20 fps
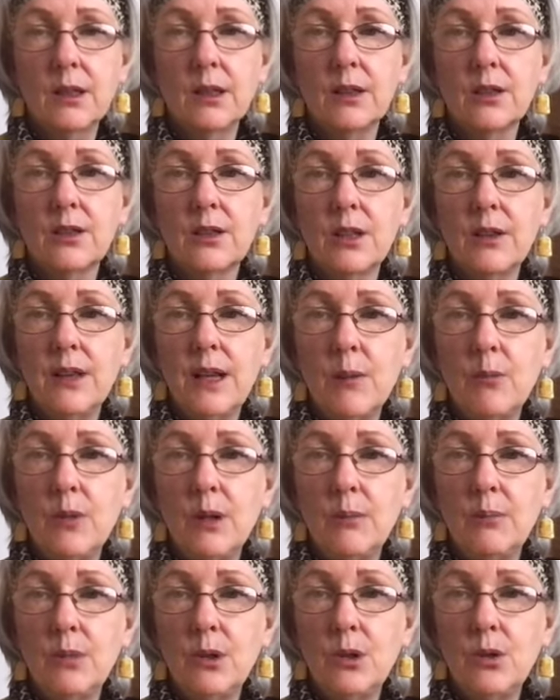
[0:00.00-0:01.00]
So then
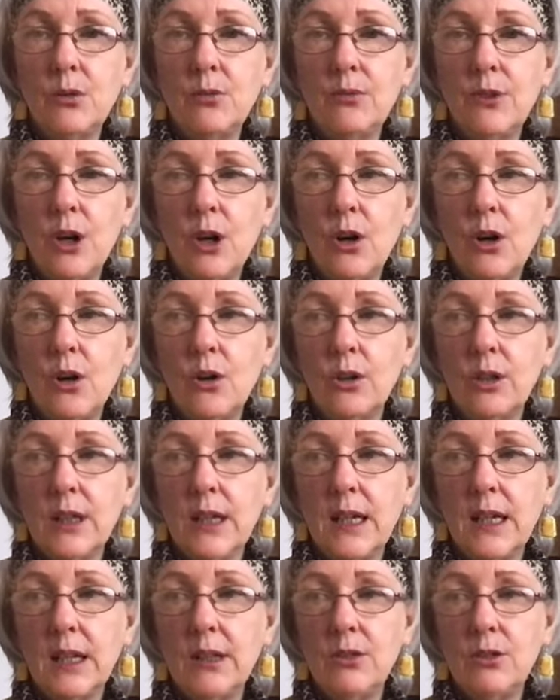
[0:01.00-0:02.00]
we move on
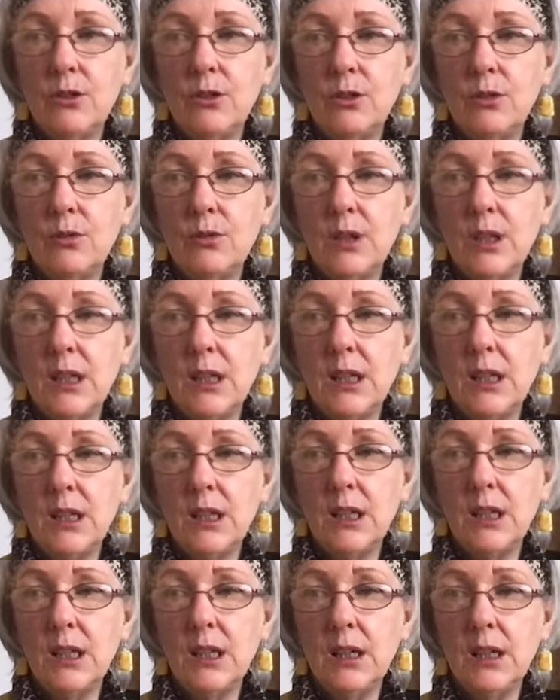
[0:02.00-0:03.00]
into
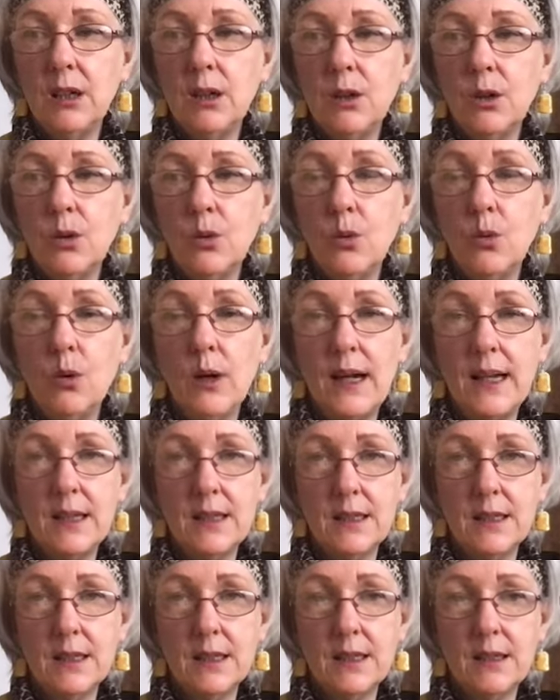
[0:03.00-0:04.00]
the
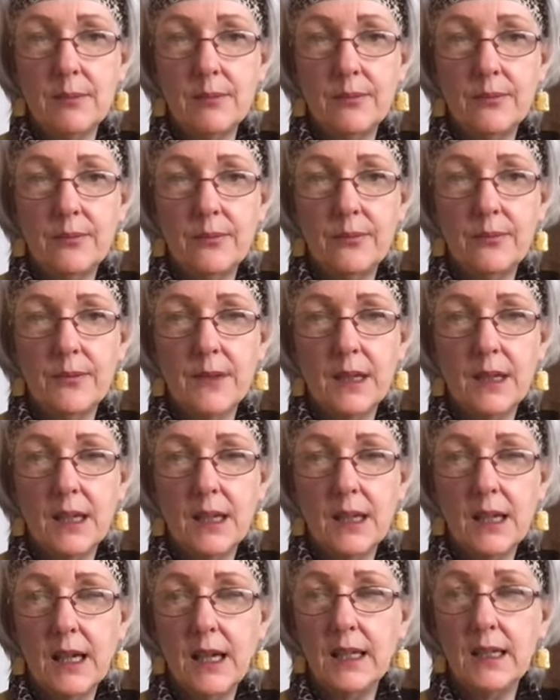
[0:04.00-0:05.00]
west.
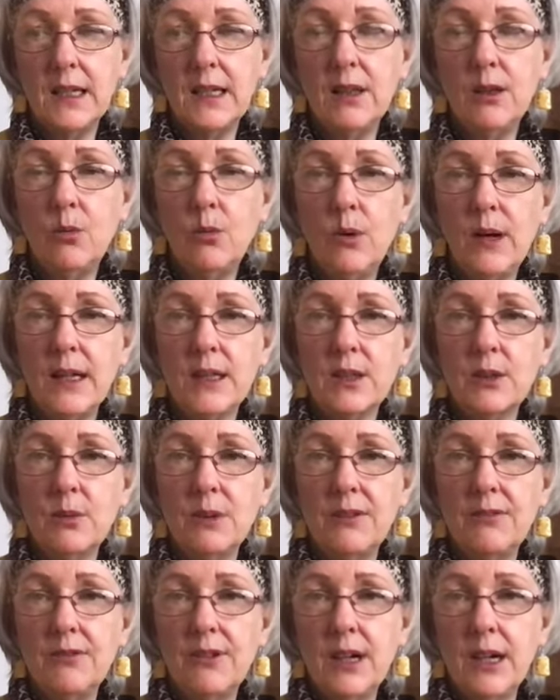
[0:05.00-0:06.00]
And in the west,
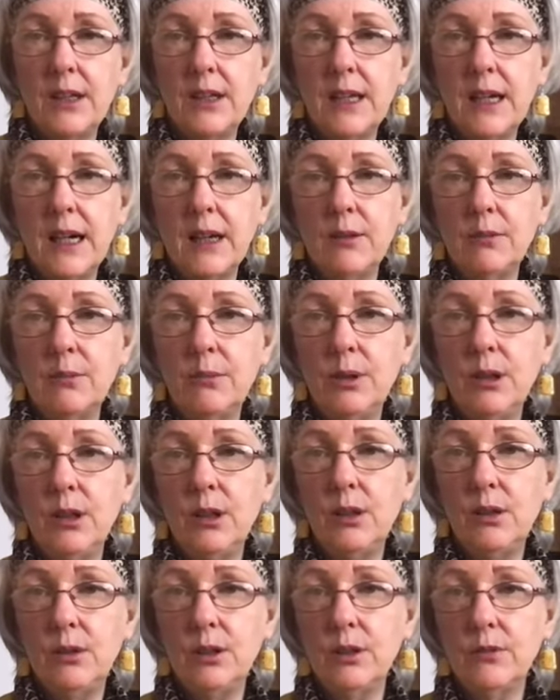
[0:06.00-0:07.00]
we find that
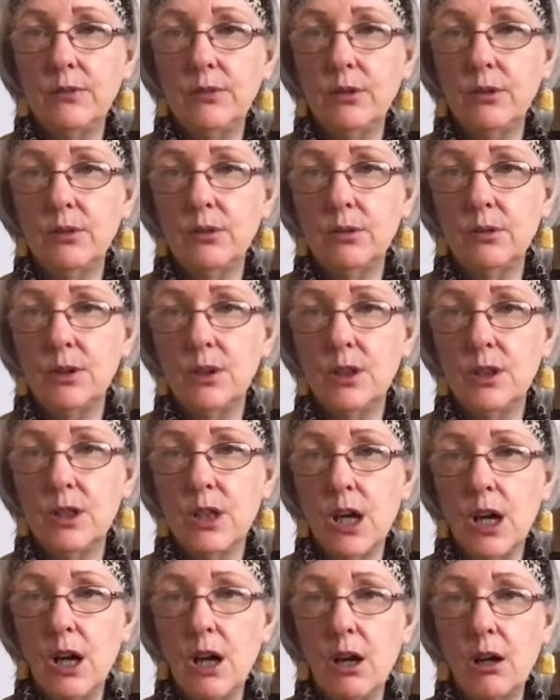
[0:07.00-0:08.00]
beautiful
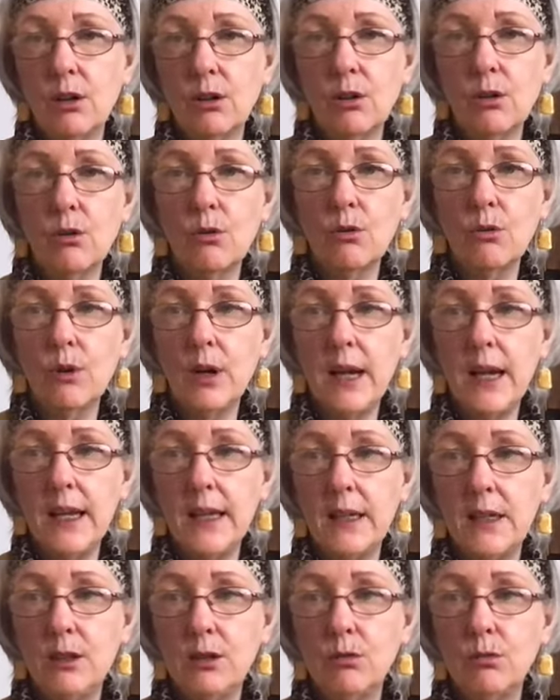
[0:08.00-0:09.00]
dark
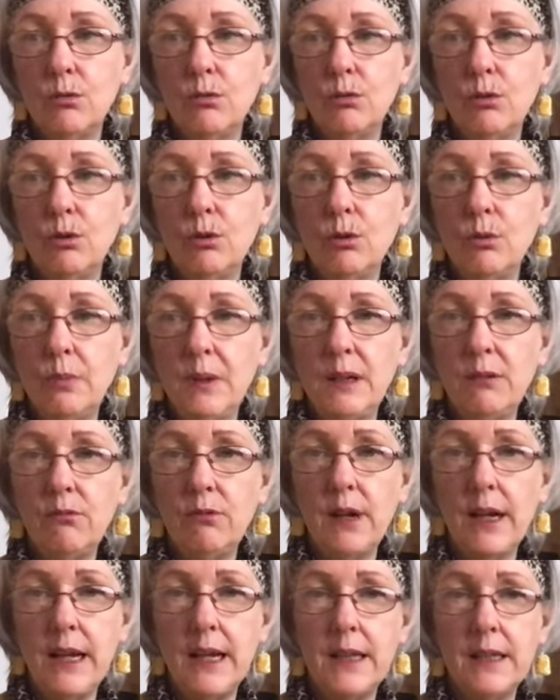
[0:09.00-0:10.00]
red, ruby
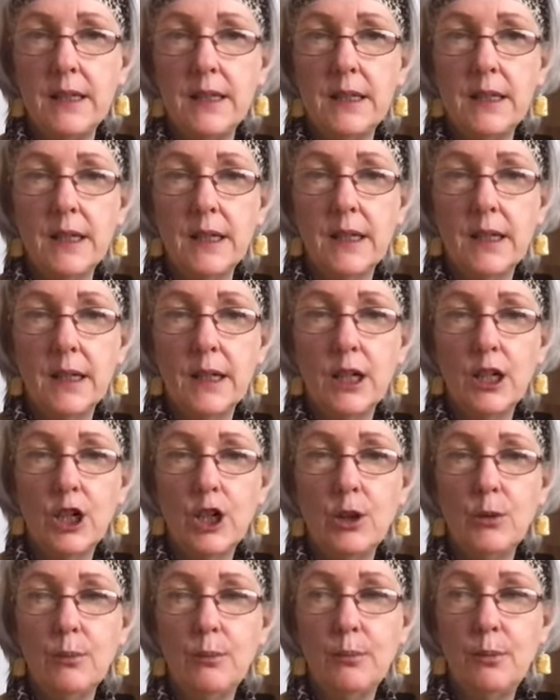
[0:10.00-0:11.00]
red
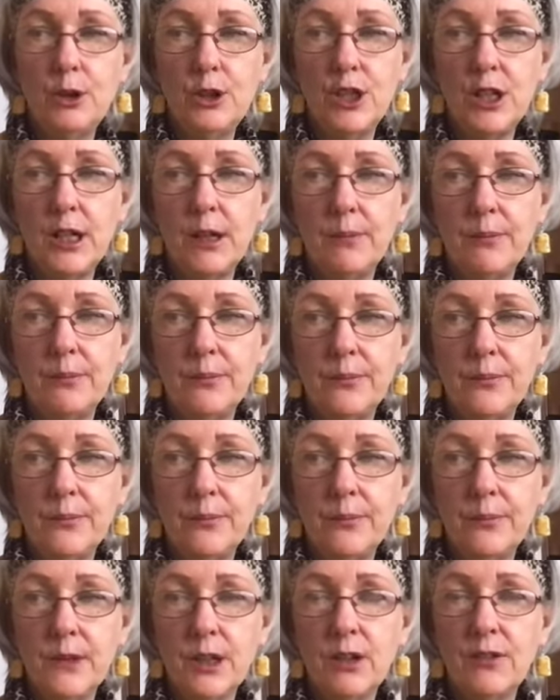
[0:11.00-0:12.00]
Buddha
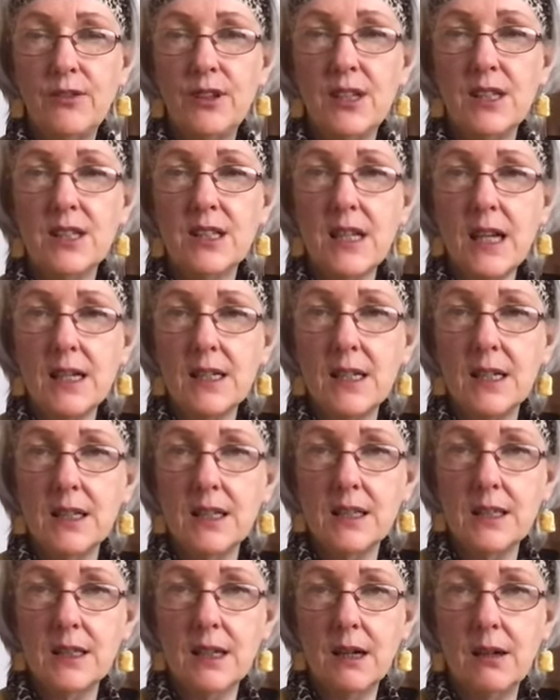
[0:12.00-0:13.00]
of the setting
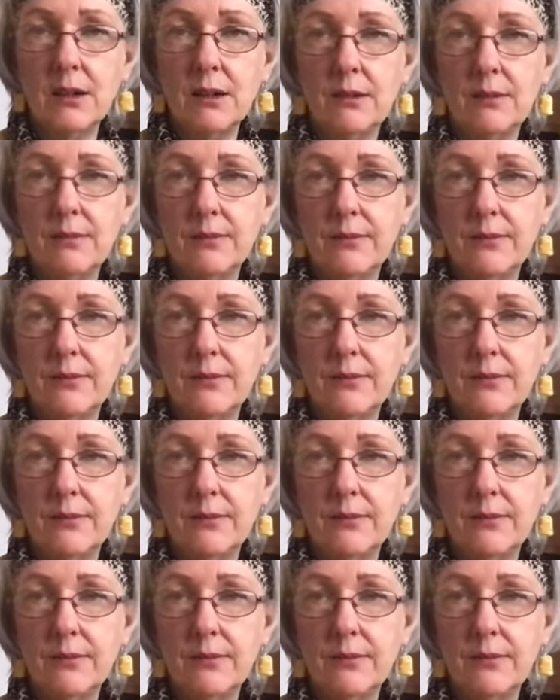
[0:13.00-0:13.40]
sun.